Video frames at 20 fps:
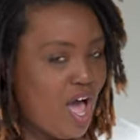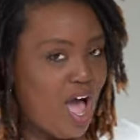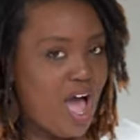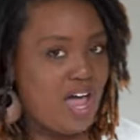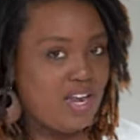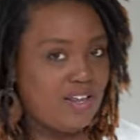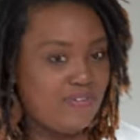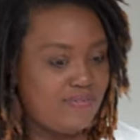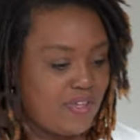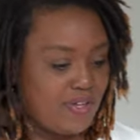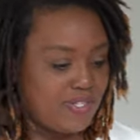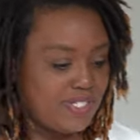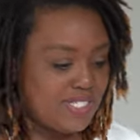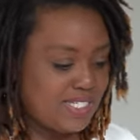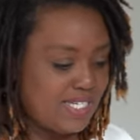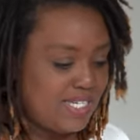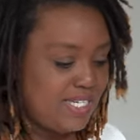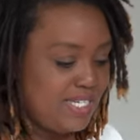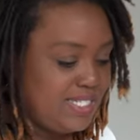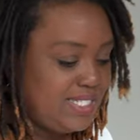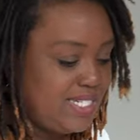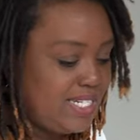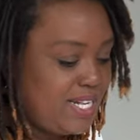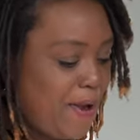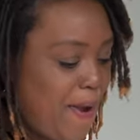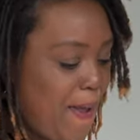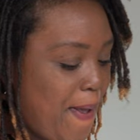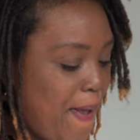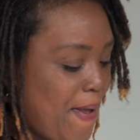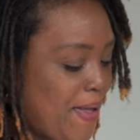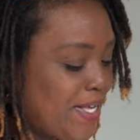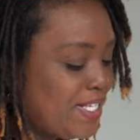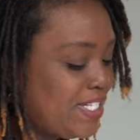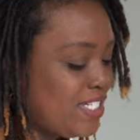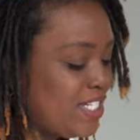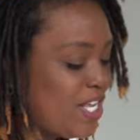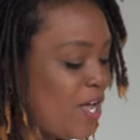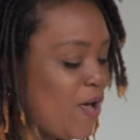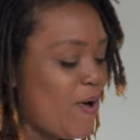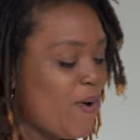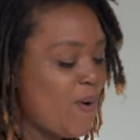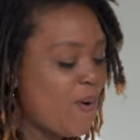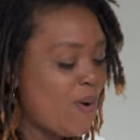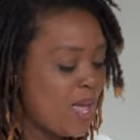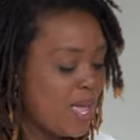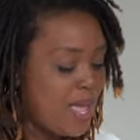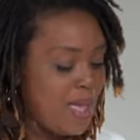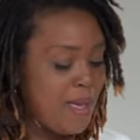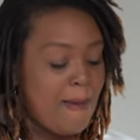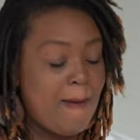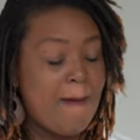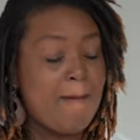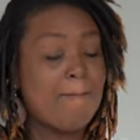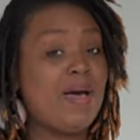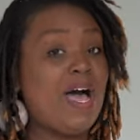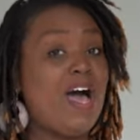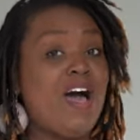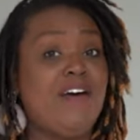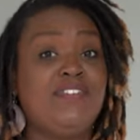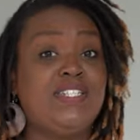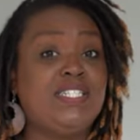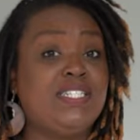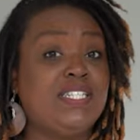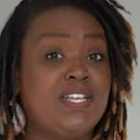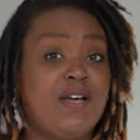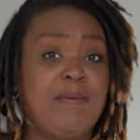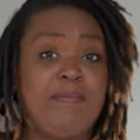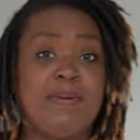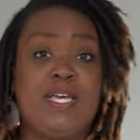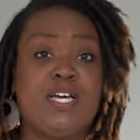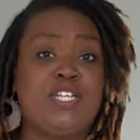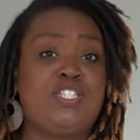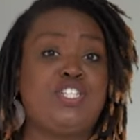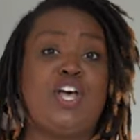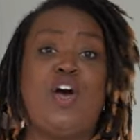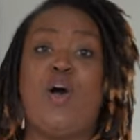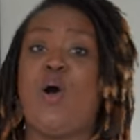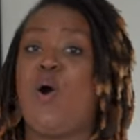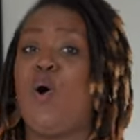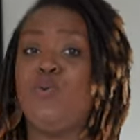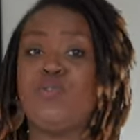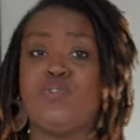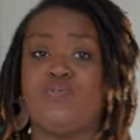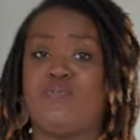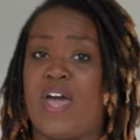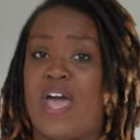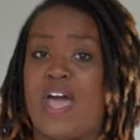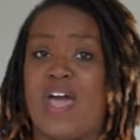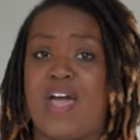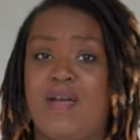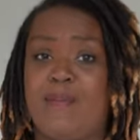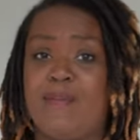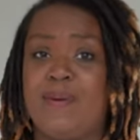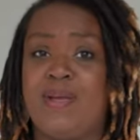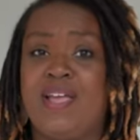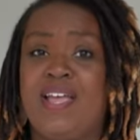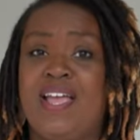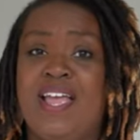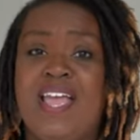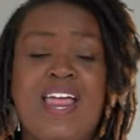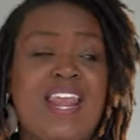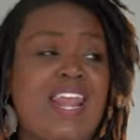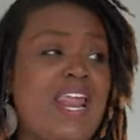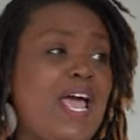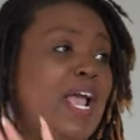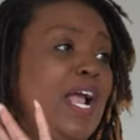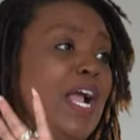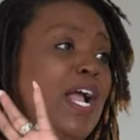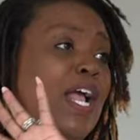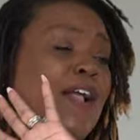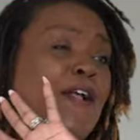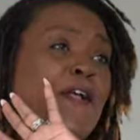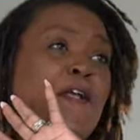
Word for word: all of those things. So my office is gonna be a total vibe. Like,